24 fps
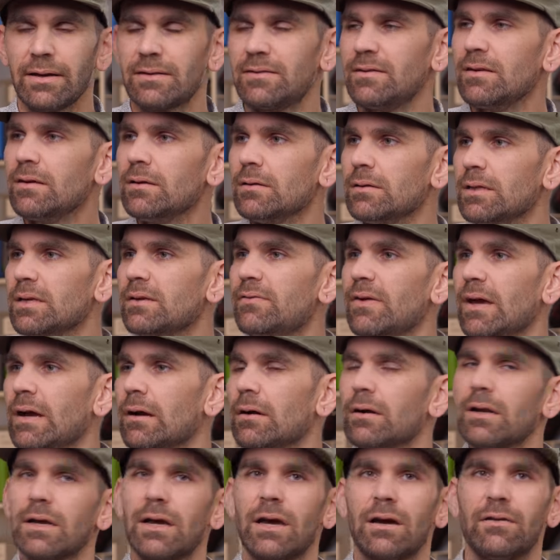Like, say you leave
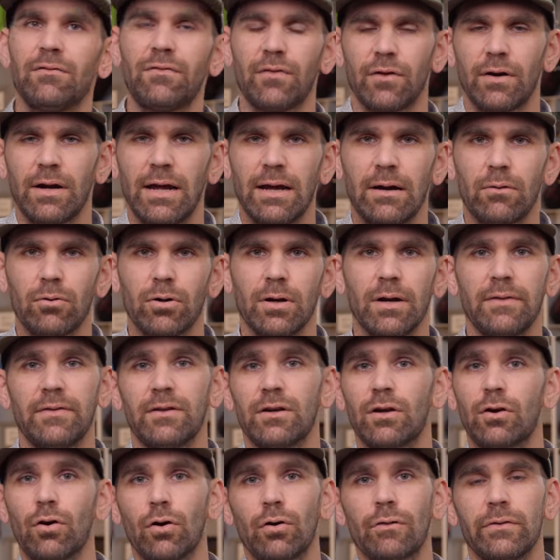air in a gun for an hour and
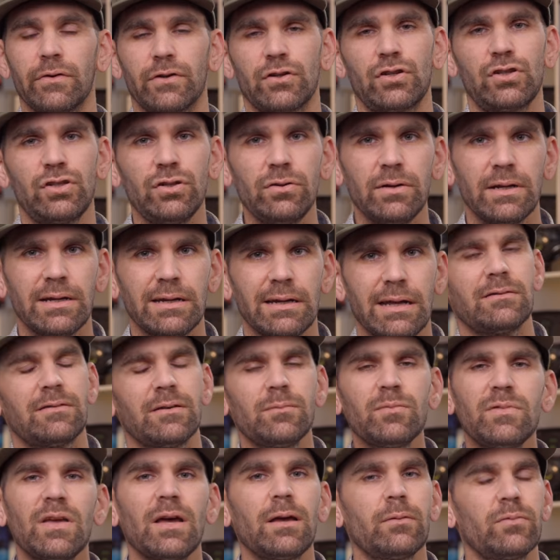then go over to shoot it.
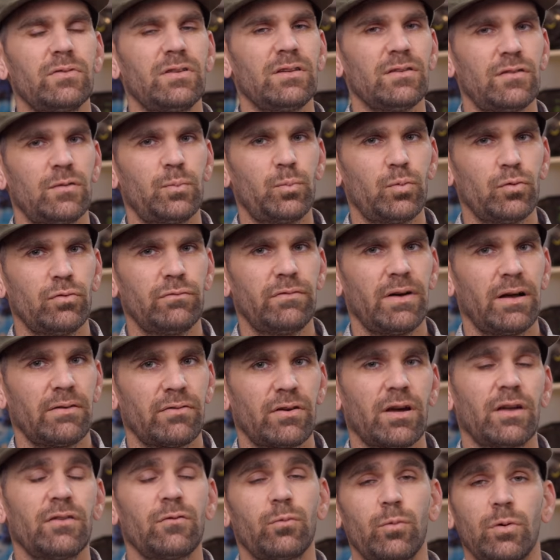Sometimes these spool
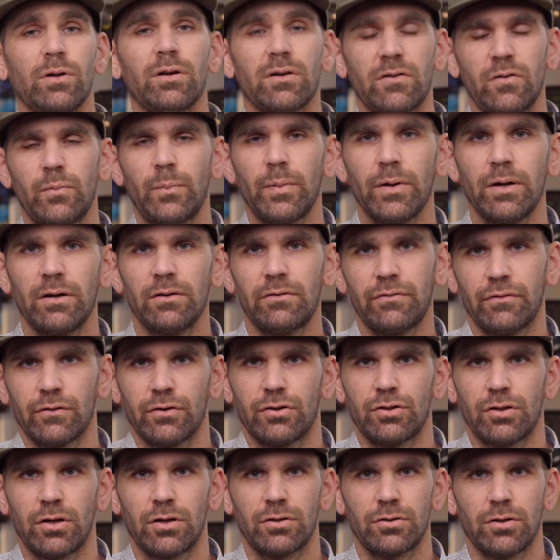valve guns will experience
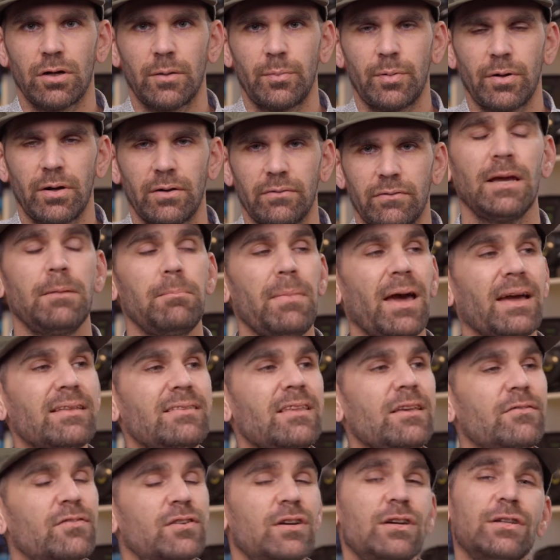first shot drop off. And
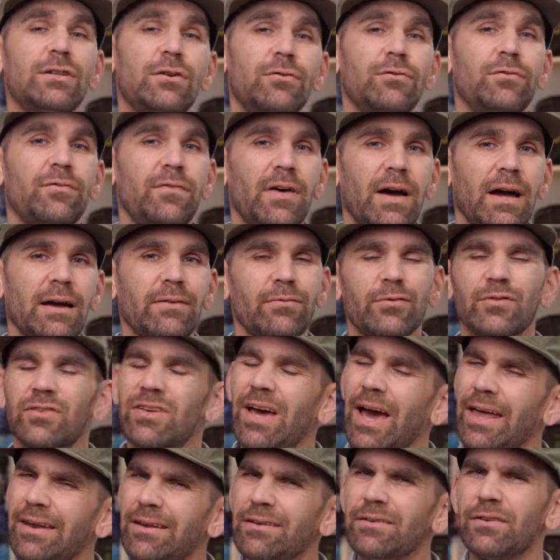MacDev's Clone 5 was
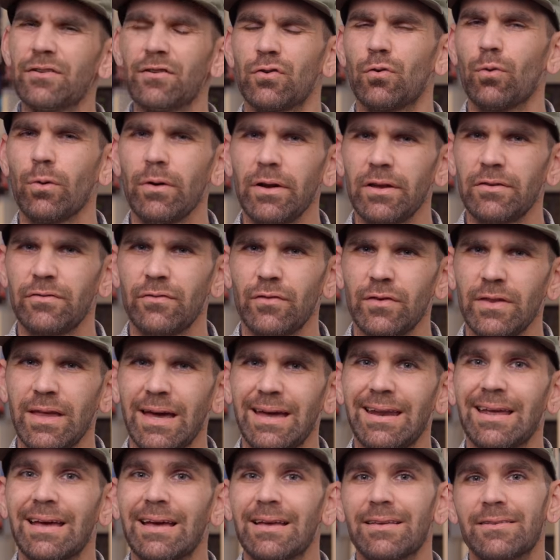kind of notorious for
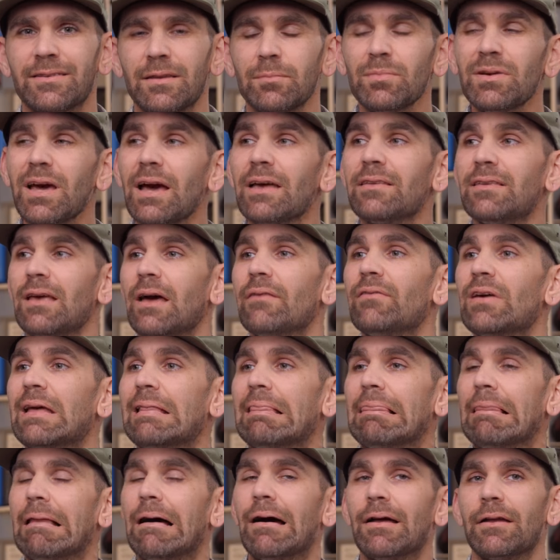that. Some guys have a
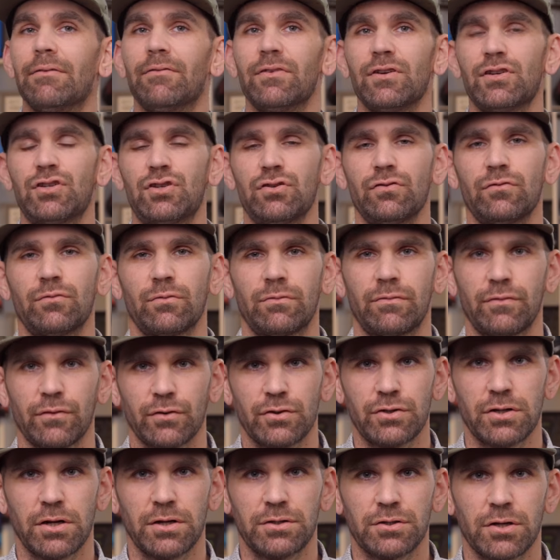lot of issues with
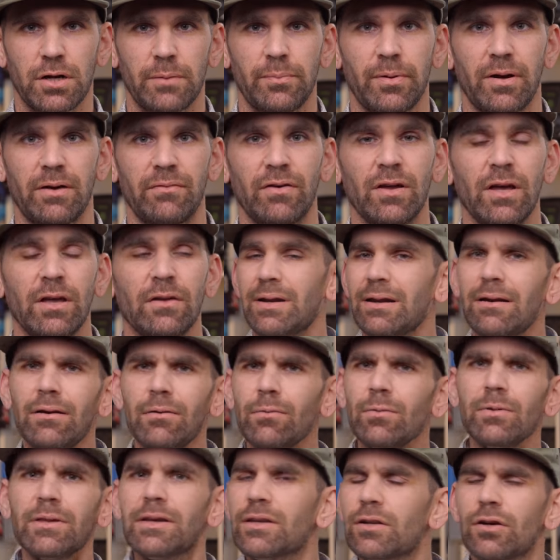first shot drop off, but I
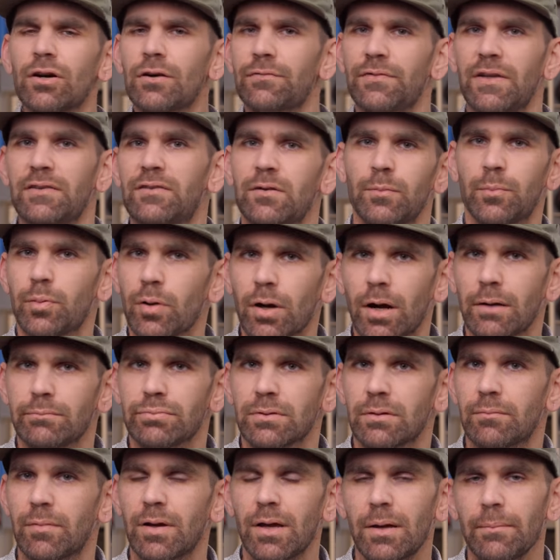don't really know if that's a
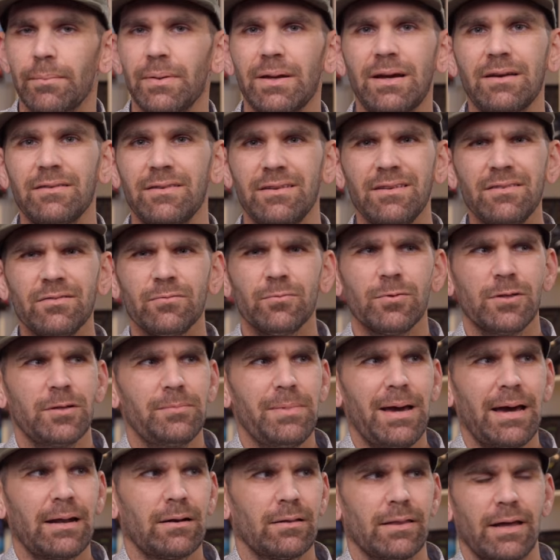problem, because it doesn't really
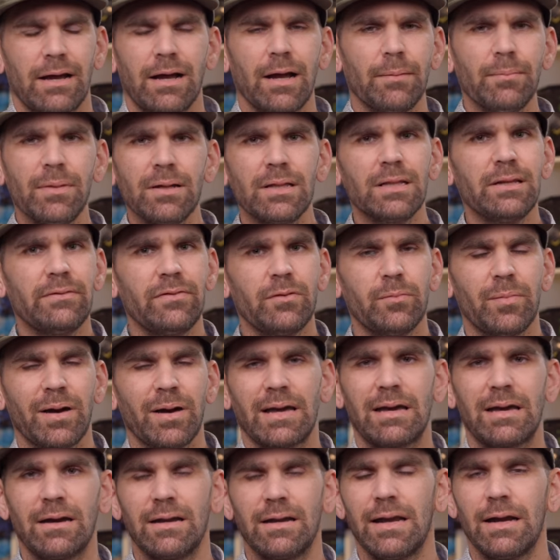matter. Like, I'm not leaving
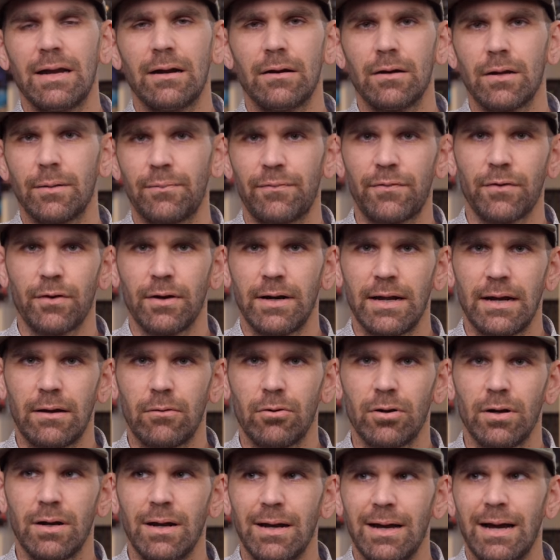my gun aired up for an
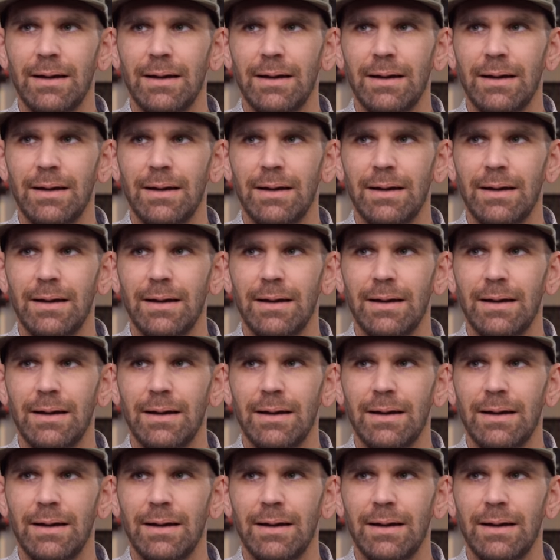hour.